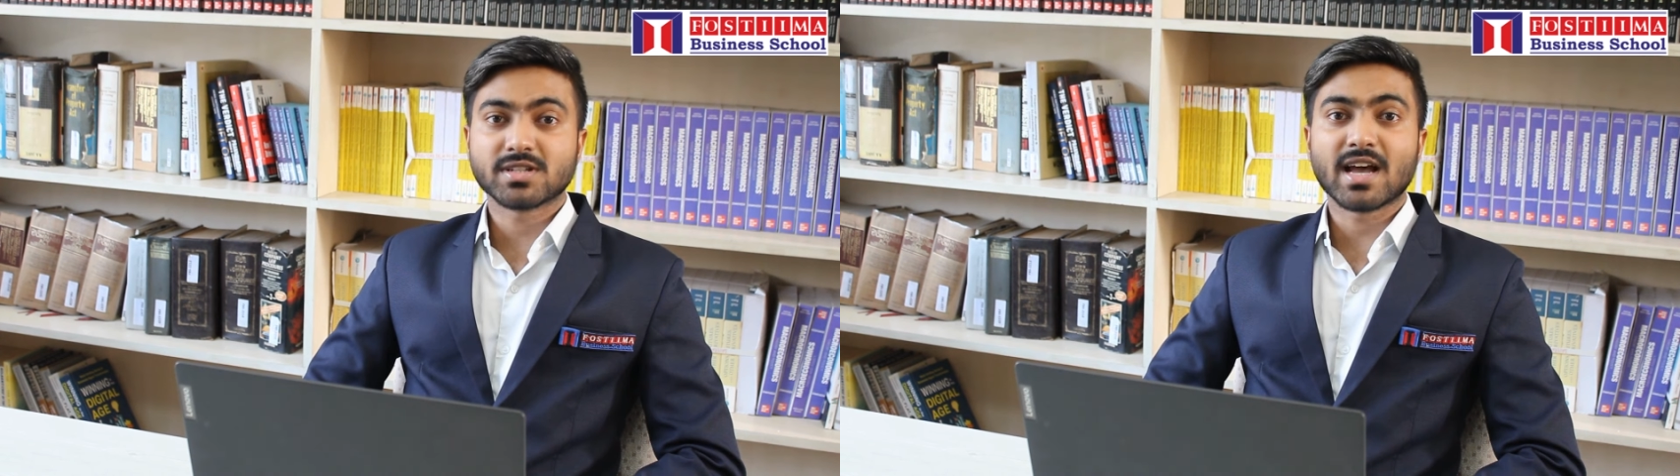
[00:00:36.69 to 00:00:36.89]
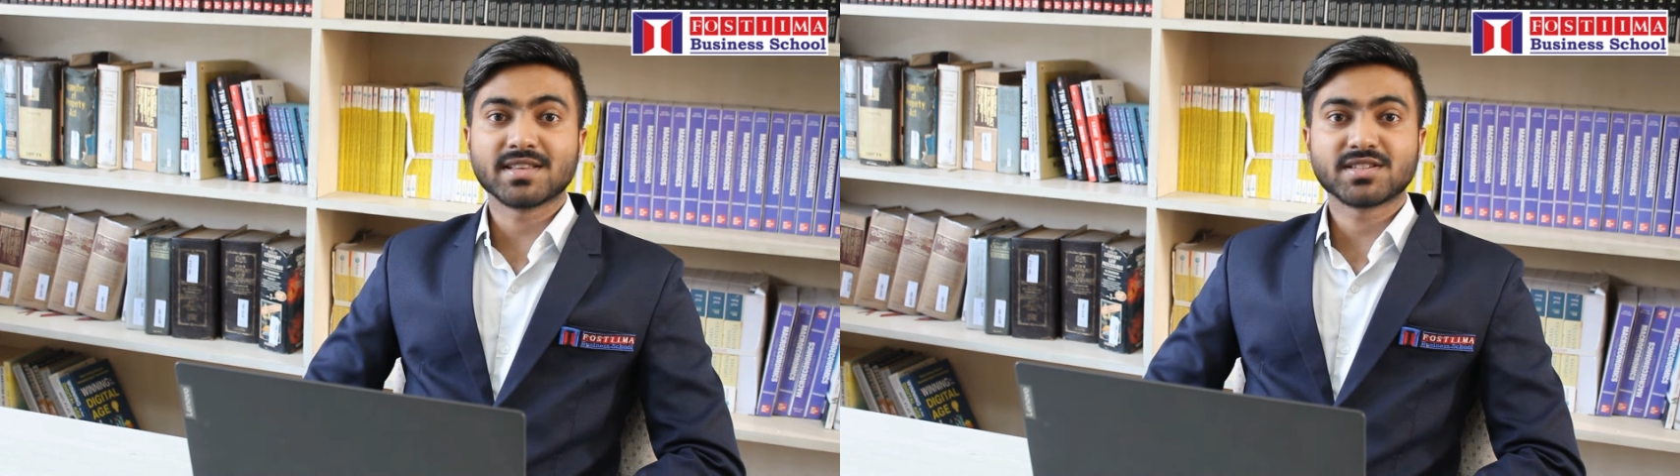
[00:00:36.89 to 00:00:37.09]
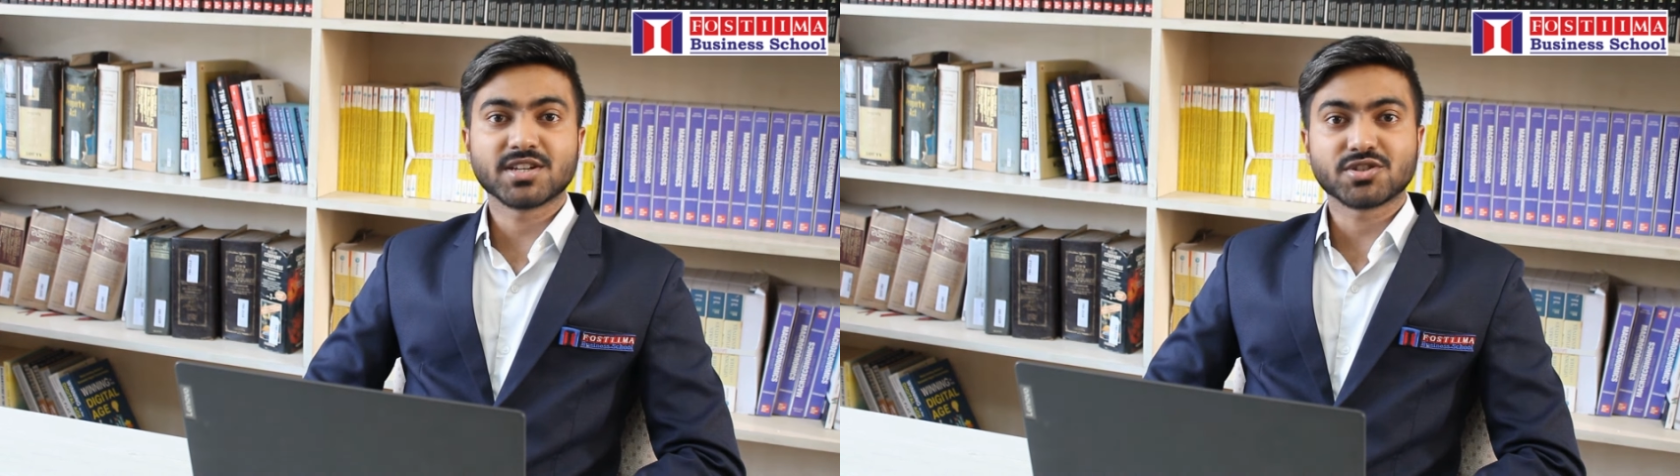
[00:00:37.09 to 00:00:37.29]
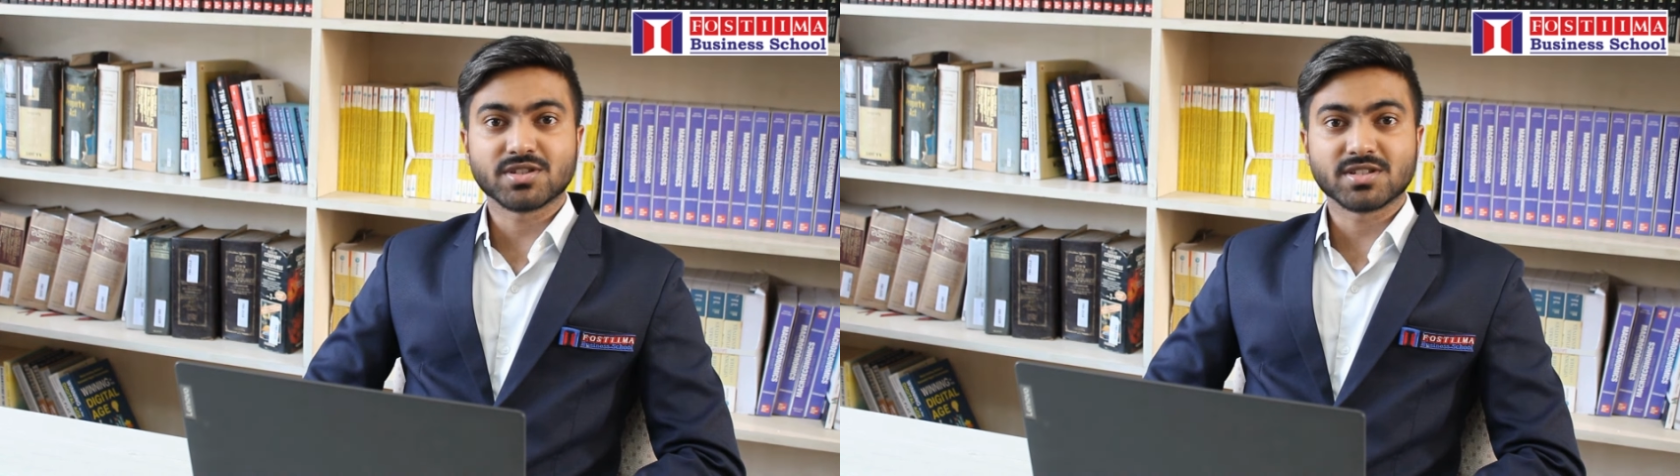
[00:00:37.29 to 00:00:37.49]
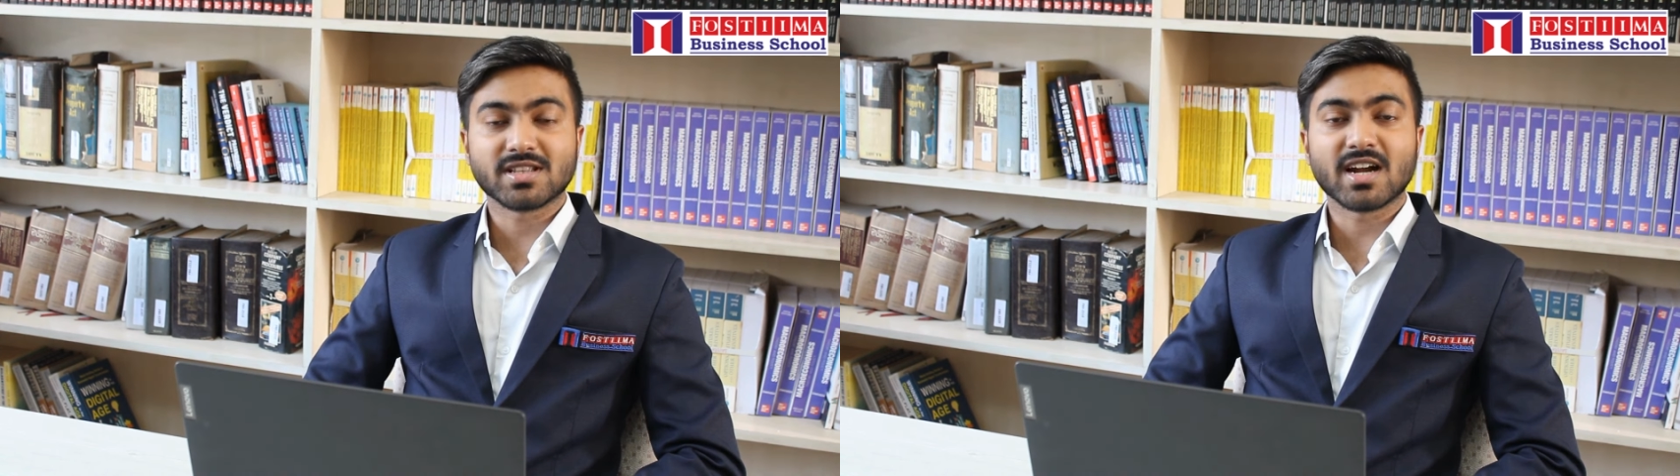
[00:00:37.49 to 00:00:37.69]
and
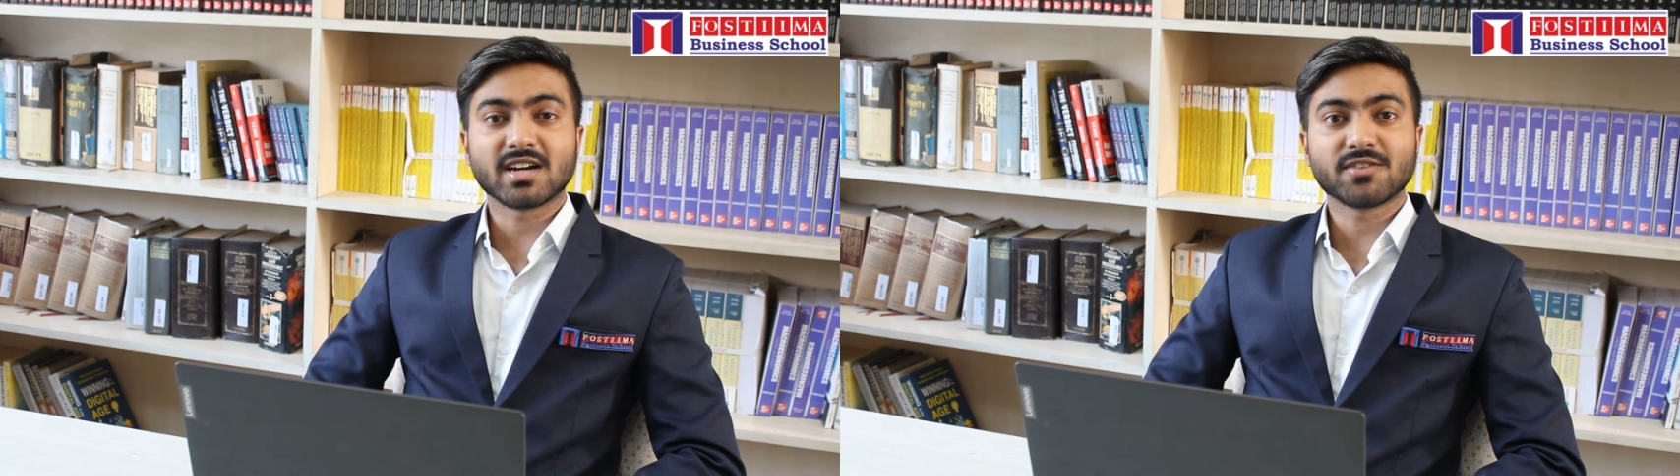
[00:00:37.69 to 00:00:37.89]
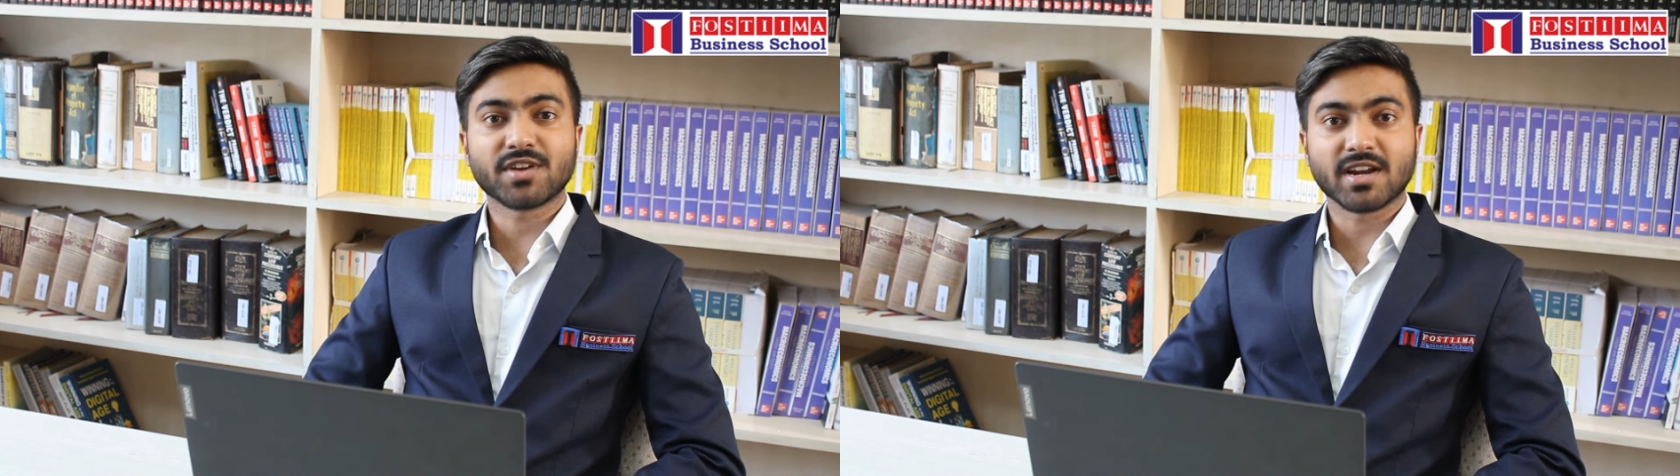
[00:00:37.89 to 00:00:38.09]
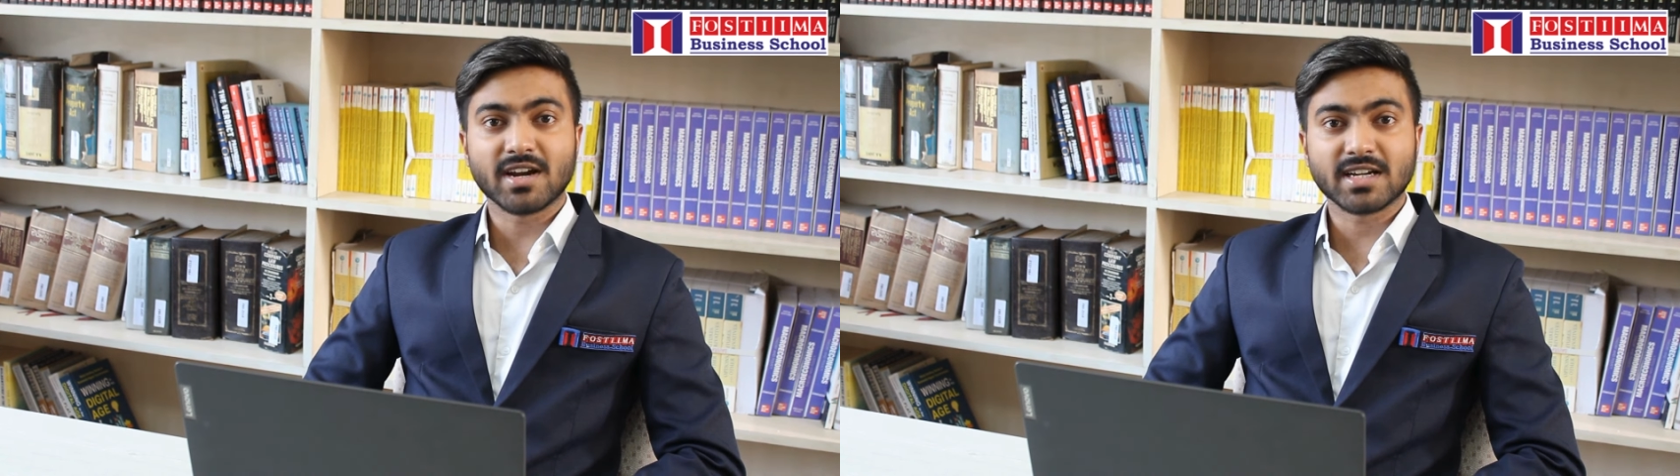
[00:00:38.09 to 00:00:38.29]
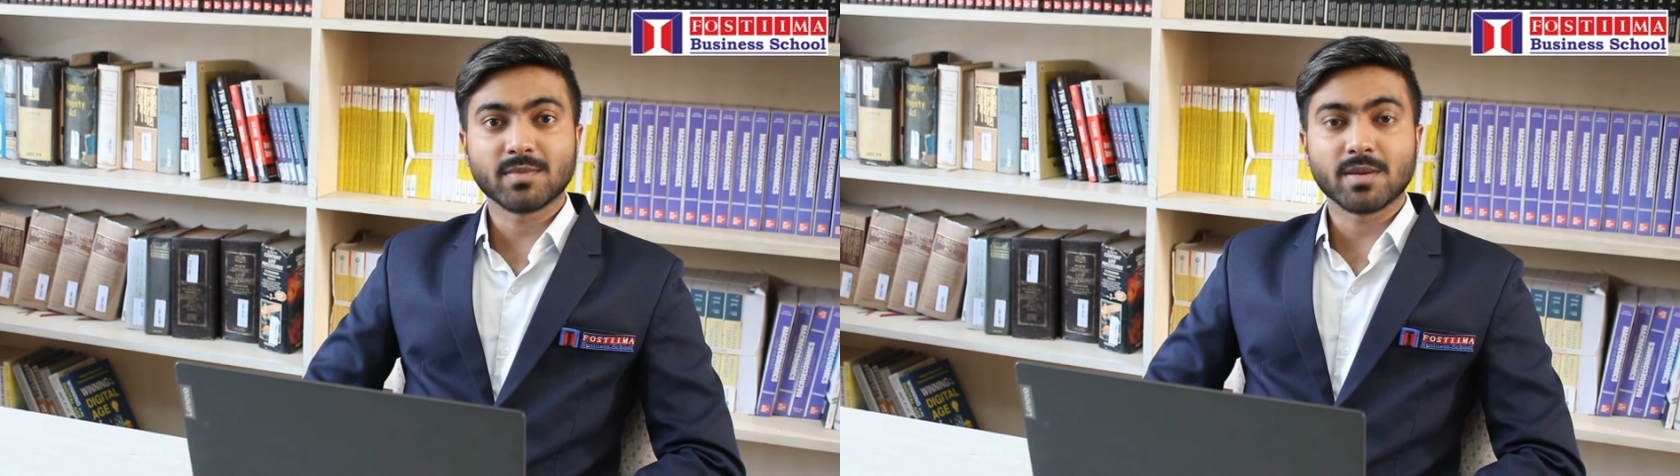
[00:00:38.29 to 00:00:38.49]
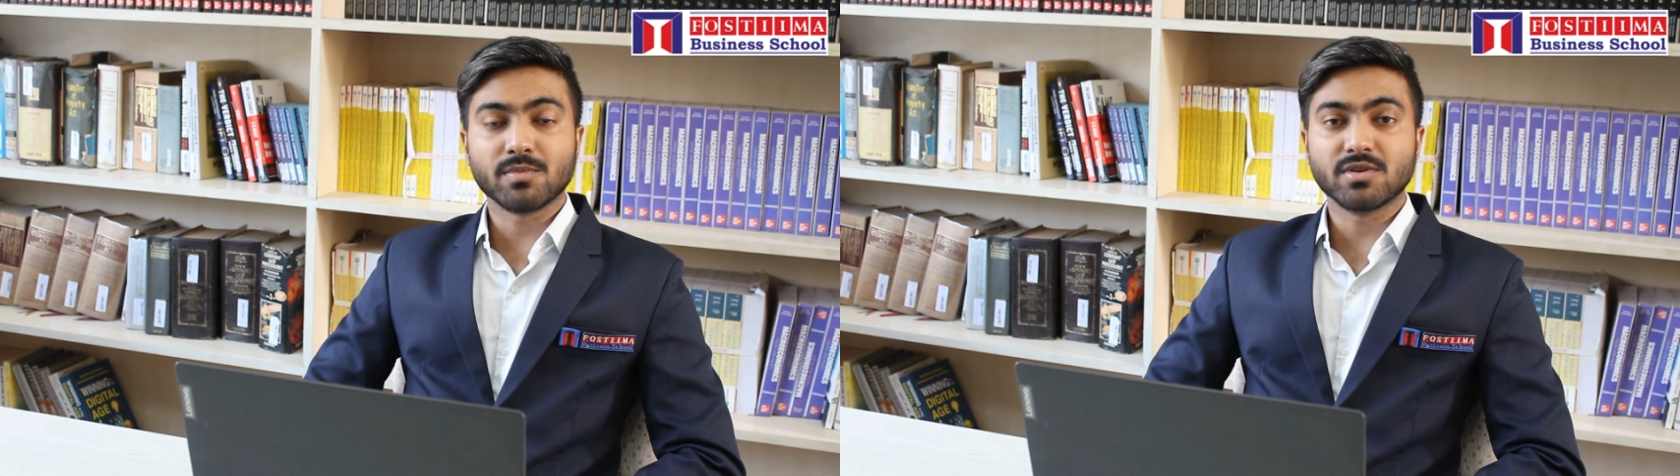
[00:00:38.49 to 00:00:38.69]
sessions that our faculty
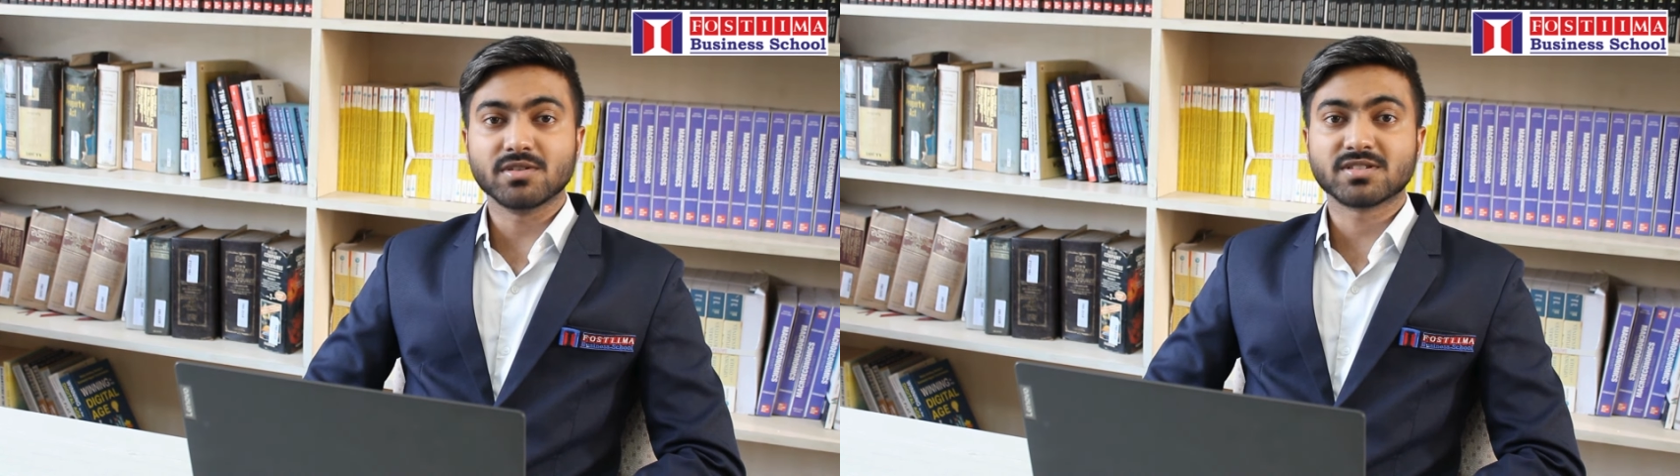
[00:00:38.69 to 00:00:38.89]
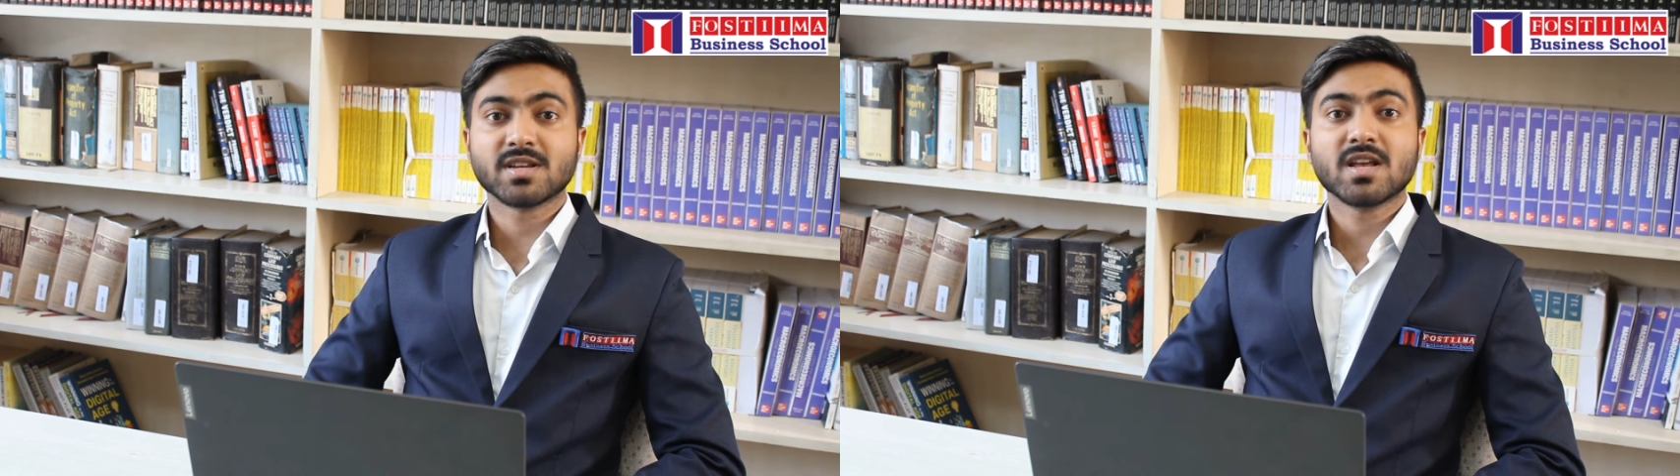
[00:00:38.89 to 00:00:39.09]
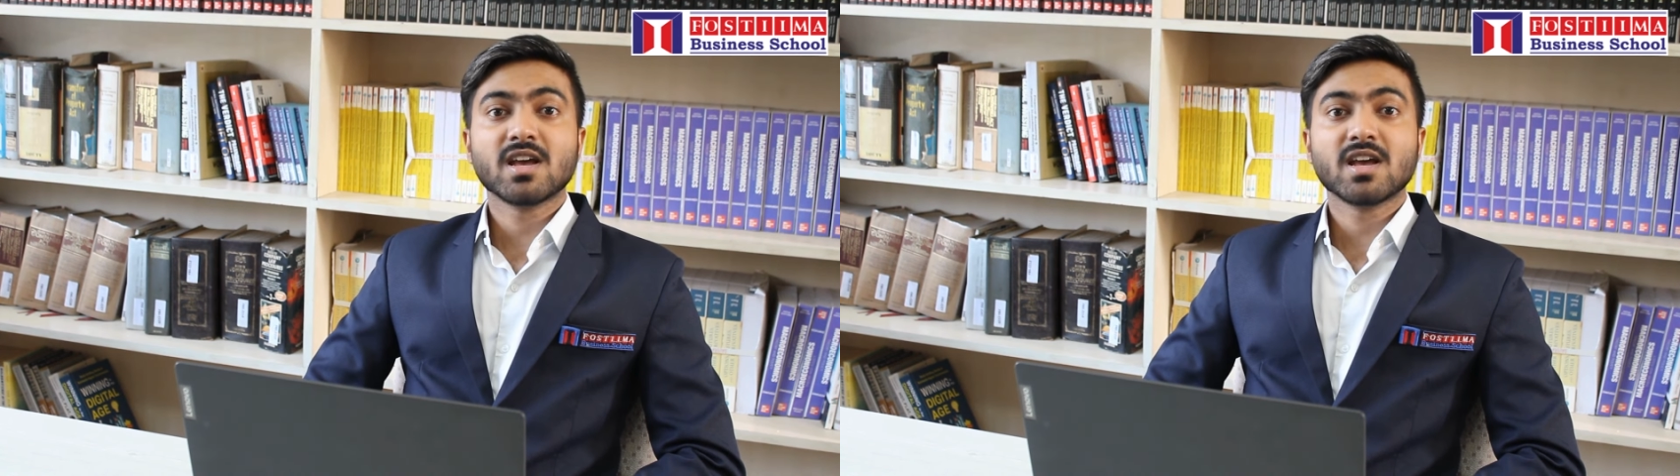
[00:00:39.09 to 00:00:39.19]
members